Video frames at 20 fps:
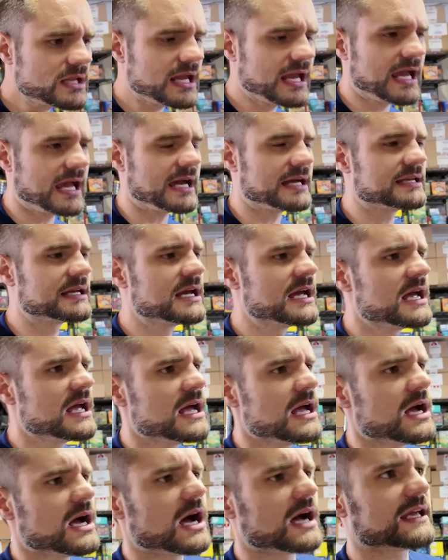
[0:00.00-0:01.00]
And
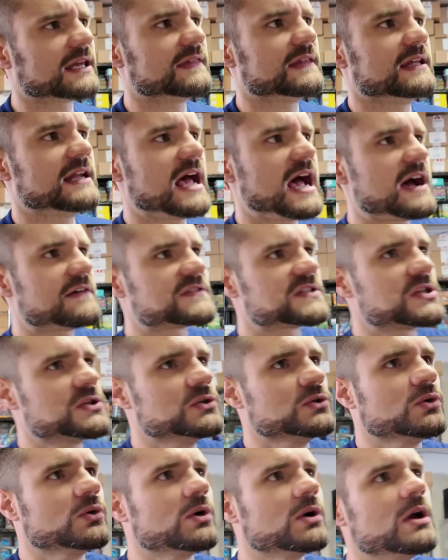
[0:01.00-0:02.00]
again, they'd have
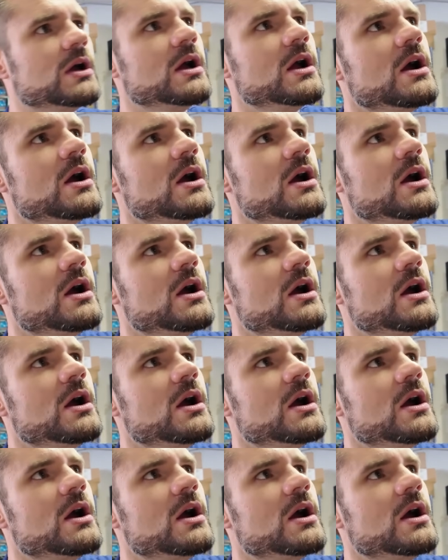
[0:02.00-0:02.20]
to